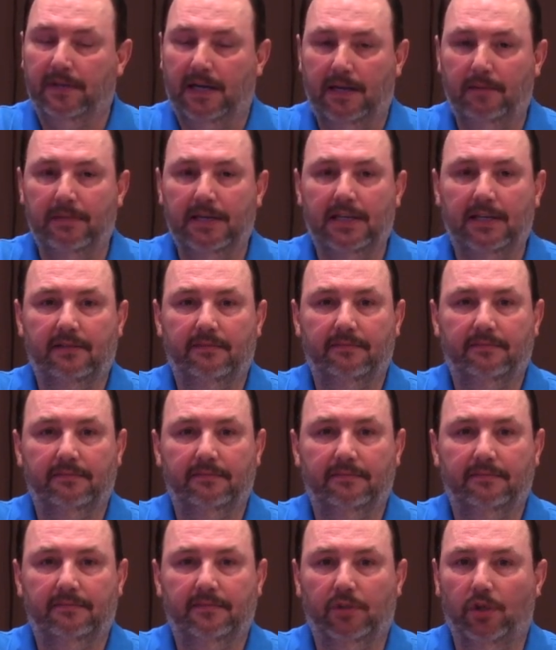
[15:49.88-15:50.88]
Amen?
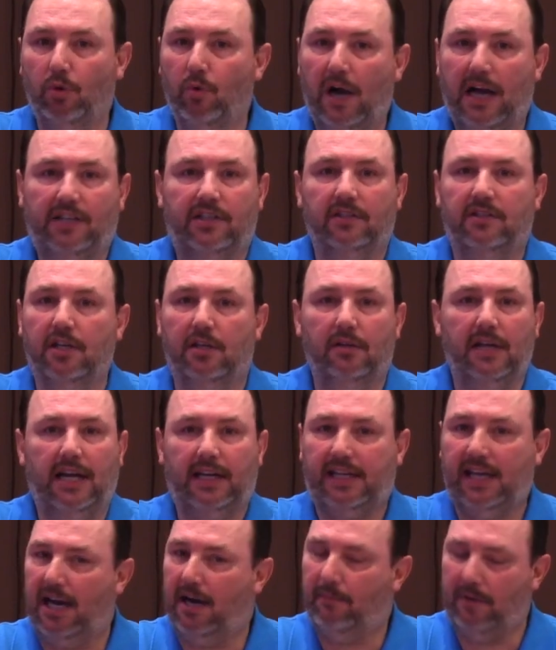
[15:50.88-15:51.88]
You watching through
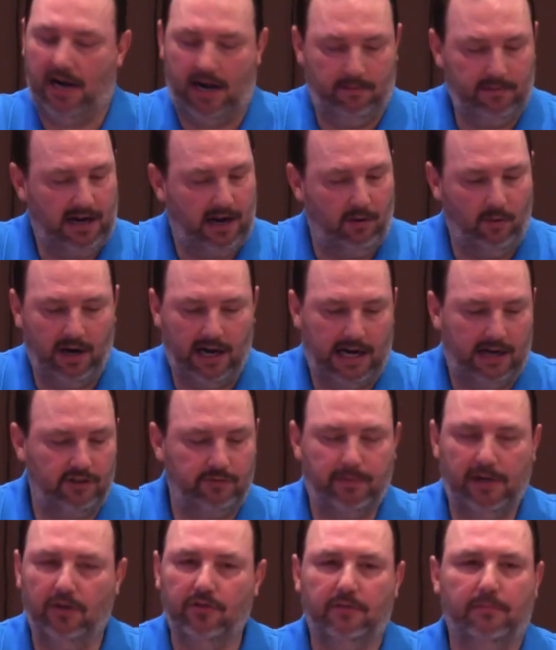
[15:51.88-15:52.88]
that camera, I'm not where I'm
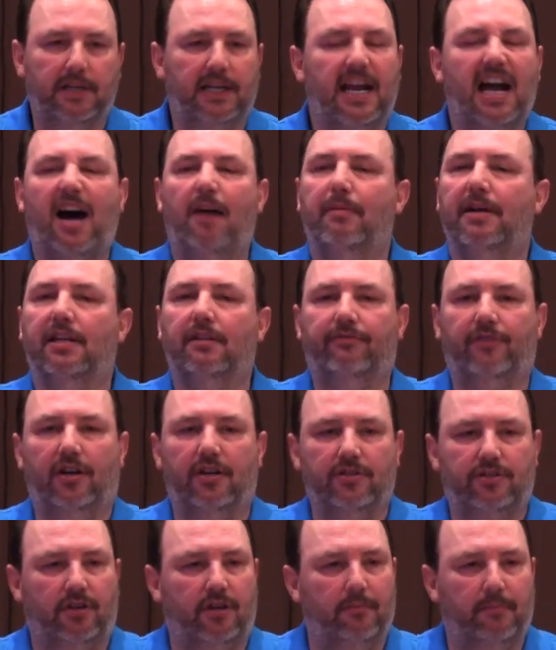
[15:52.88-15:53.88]
supposed to be. I'll be the
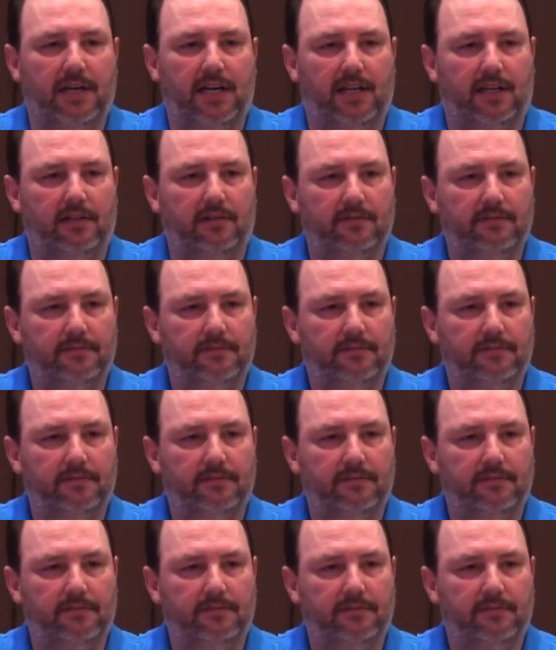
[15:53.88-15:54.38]
first to admit it.